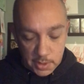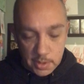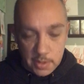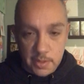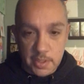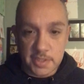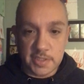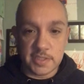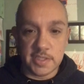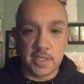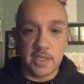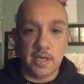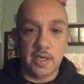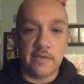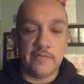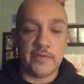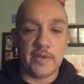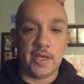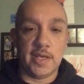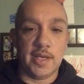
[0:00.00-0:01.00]
this is a
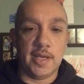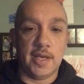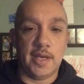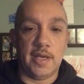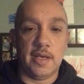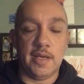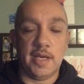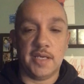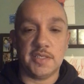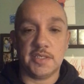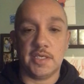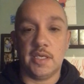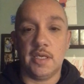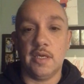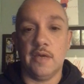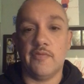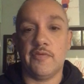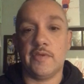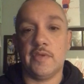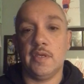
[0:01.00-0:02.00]
knife that I got as a
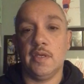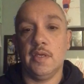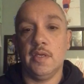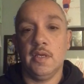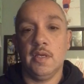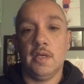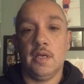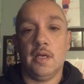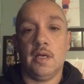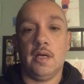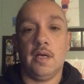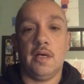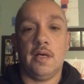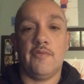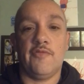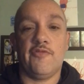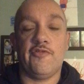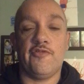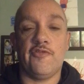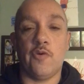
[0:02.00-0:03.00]
gift
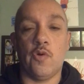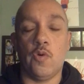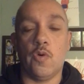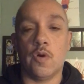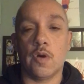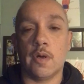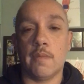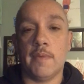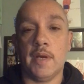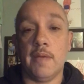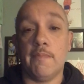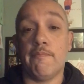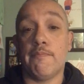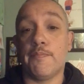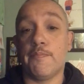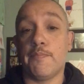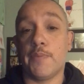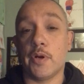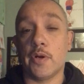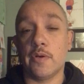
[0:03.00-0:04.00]
for my
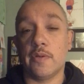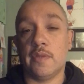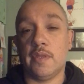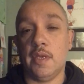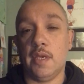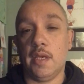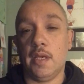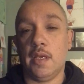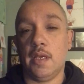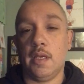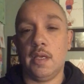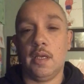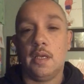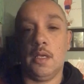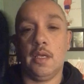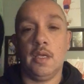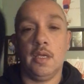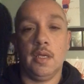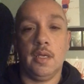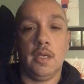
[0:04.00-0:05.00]
birthday.
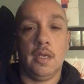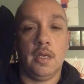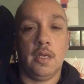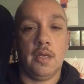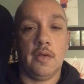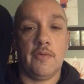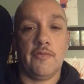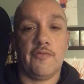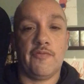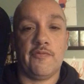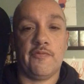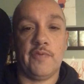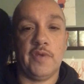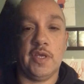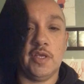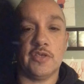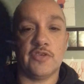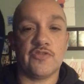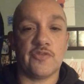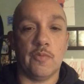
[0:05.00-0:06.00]
It
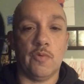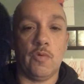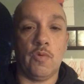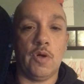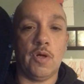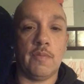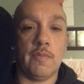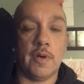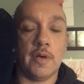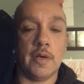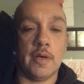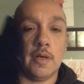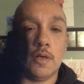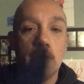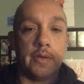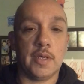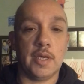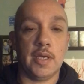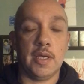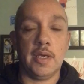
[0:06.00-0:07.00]
is from Walmart,
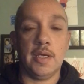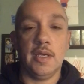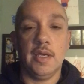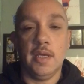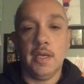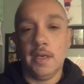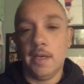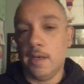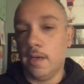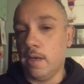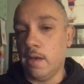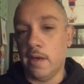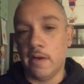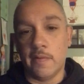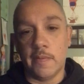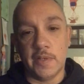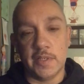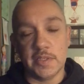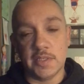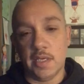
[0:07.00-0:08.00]
okay? I know
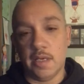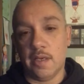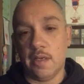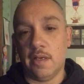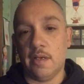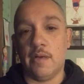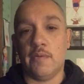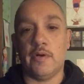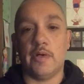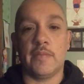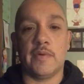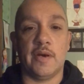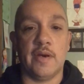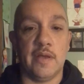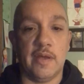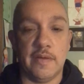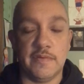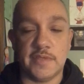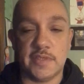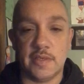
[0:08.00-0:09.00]
everybody's like, oh, Walmart
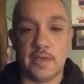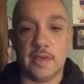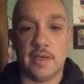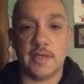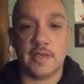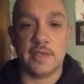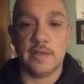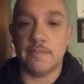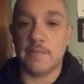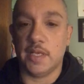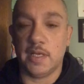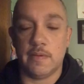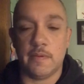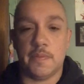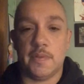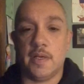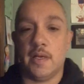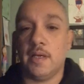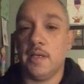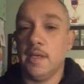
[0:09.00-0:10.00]
knives suck and blah, blah,
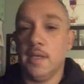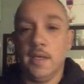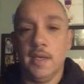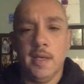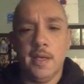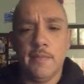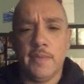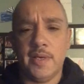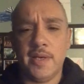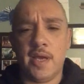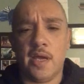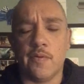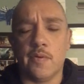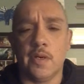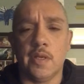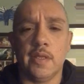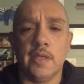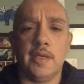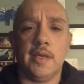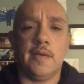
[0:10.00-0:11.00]
blah. But not
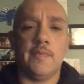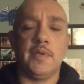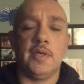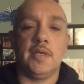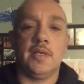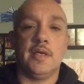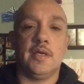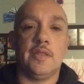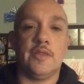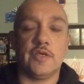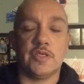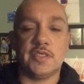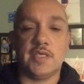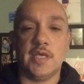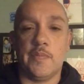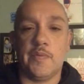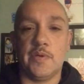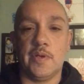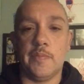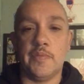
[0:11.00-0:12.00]
really. I mean, they're
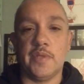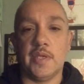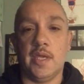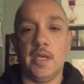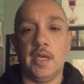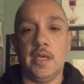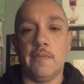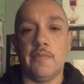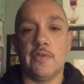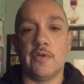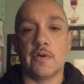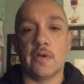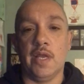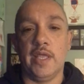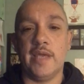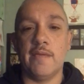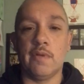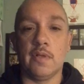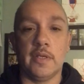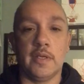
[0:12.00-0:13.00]
stepping up the game. They're
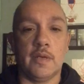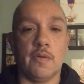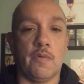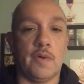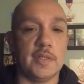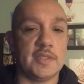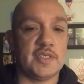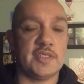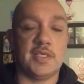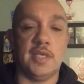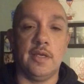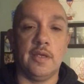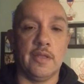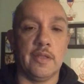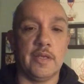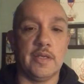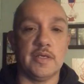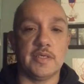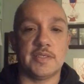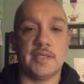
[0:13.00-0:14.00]
labeling what steel it
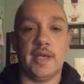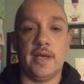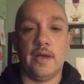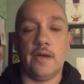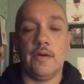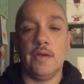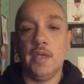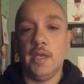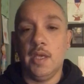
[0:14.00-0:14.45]
is now.